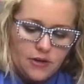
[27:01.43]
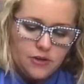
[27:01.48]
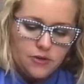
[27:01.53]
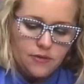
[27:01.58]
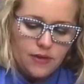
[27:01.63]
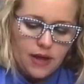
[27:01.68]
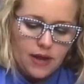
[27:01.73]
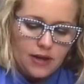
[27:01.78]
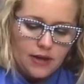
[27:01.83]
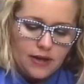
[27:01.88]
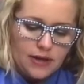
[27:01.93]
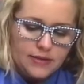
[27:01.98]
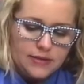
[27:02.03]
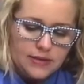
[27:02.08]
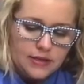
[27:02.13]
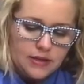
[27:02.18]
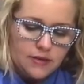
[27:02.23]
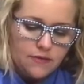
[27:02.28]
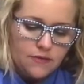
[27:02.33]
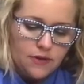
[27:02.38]
to do that in case
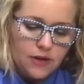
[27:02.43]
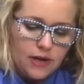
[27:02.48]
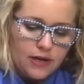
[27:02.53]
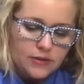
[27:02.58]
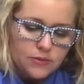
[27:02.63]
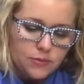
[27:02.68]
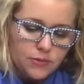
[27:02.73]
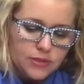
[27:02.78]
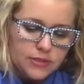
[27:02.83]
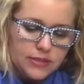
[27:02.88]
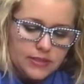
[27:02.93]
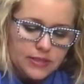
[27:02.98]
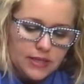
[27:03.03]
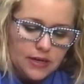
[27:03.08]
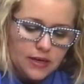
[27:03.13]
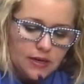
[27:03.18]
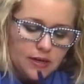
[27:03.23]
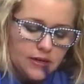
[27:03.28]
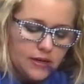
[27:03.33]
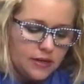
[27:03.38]
any of you guys want to
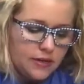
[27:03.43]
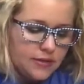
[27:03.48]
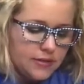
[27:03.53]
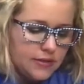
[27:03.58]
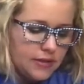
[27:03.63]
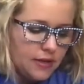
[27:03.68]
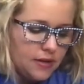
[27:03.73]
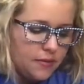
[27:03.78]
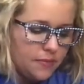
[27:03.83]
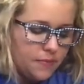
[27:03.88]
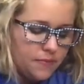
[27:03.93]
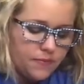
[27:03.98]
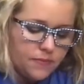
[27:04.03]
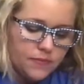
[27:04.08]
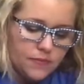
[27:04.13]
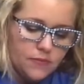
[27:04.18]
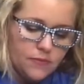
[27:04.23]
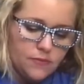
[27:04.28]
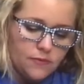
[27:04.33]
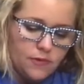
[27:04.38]
see it. It's um
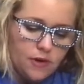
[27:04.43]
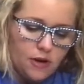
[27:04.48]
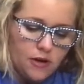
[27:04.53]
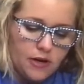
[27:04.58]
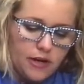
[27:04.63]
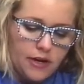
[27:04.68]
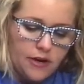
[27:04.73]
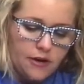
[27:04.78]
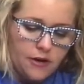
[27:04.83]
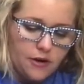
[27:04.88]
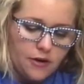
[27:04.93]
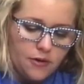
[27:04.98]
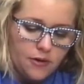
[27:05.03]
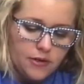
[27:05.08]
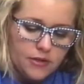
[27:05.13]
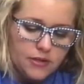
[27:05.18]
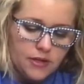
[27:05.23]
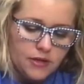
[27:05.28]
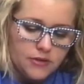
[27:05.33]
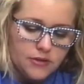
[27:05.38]
on here or
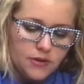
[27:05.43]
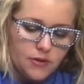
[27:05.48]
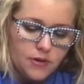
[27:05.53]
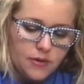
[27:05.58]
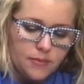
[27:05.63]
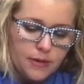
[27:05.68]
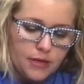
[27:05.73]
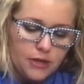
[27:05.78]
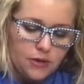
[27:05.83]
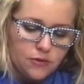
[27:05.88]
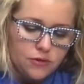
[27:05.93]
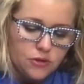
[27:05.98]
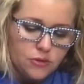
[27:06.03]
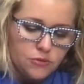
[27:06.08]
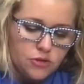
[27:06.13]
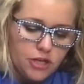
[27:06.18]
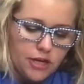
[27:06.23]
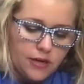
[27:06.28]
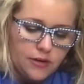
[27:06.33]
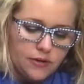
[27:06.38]
it's also on my
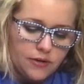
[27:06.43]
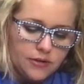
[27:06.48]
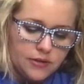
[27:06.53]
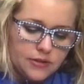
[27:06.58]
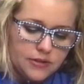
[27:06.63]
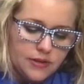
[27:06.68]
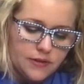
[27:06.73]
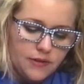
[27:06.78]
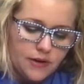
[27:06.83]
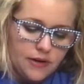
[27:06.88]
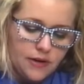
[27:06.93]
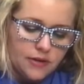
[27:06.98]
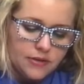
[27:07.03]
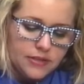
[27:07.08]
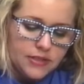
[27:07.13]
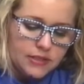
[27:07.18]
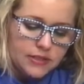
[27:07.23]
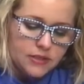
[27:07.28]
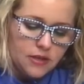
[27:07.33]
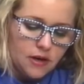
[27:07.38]
YouTube channel and stuff and on
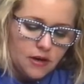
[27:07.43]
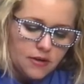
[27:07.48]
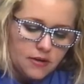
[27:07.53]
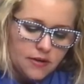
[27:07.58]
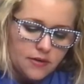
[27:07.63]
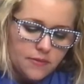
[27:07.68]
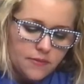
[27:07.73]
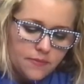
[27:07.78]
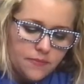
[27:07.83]
TikTok.